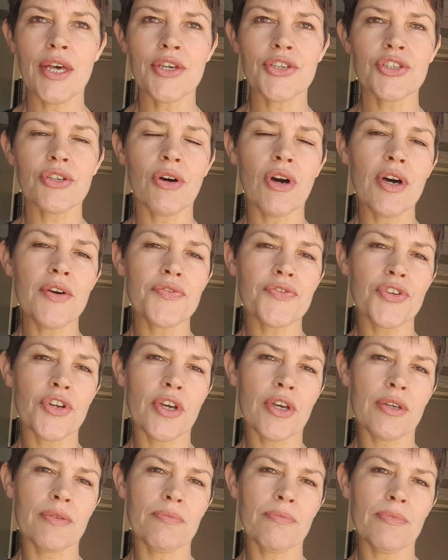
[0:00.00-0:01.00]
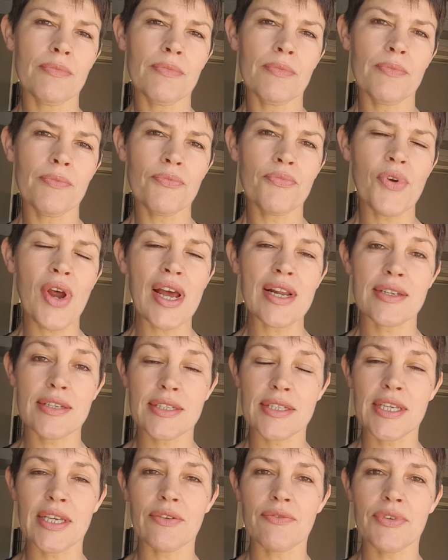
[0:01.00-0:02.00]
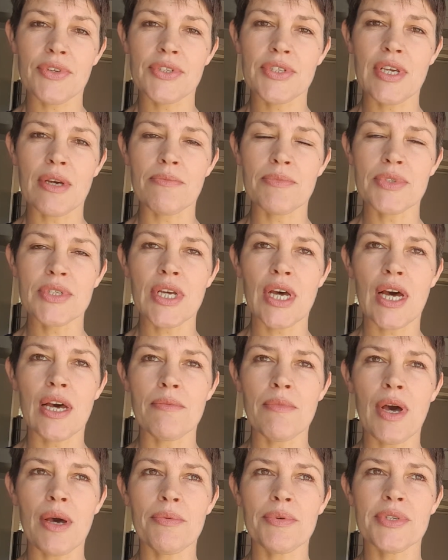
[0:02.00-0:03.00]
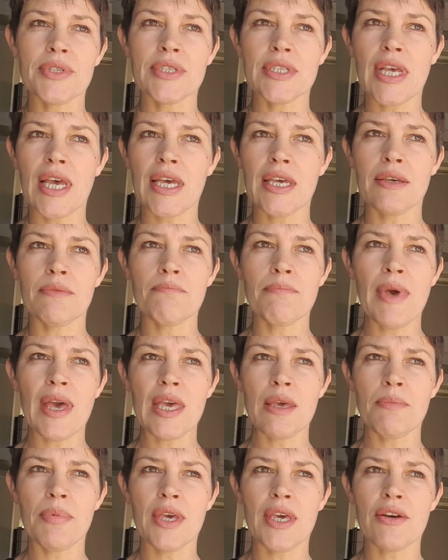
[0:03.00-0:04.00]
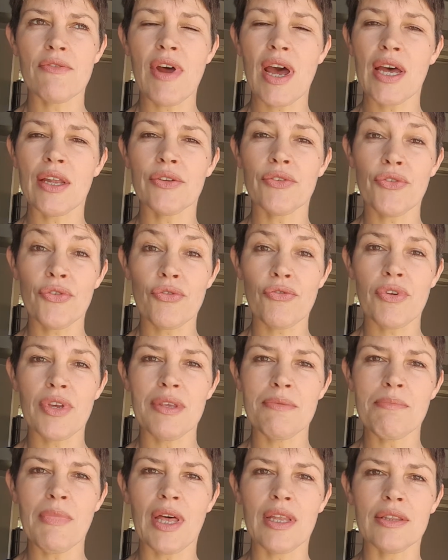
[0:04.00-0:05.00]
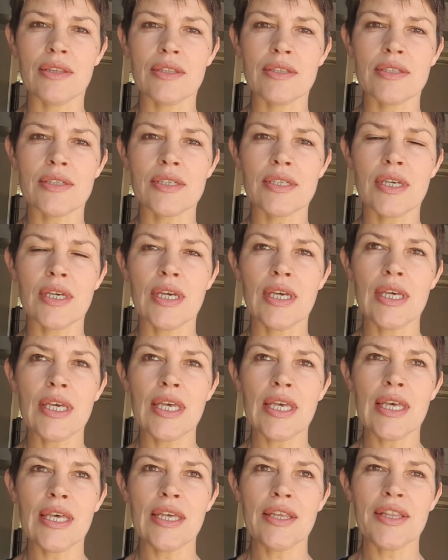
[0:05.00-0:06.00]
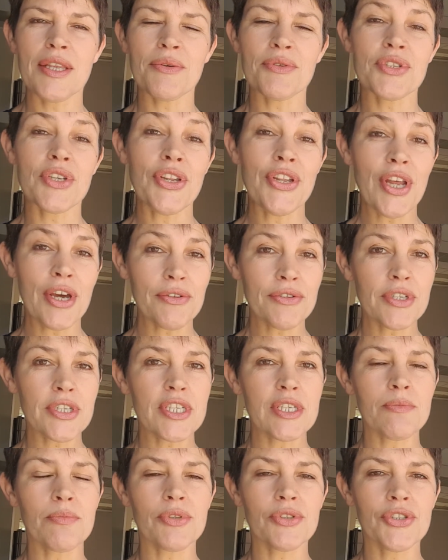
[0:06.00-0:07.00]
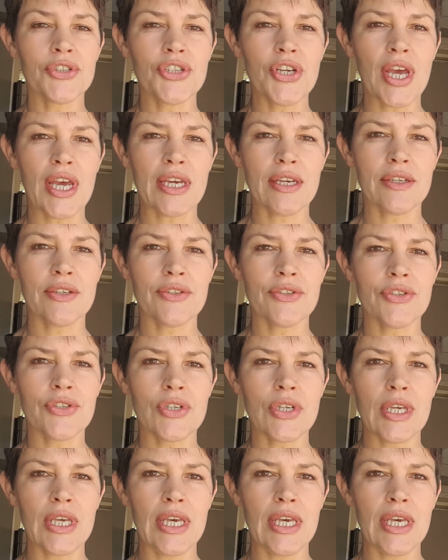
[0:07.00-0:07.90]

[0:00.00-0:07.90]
So after practicing for some time, I would say maybe around 3 months, there was a noticeable change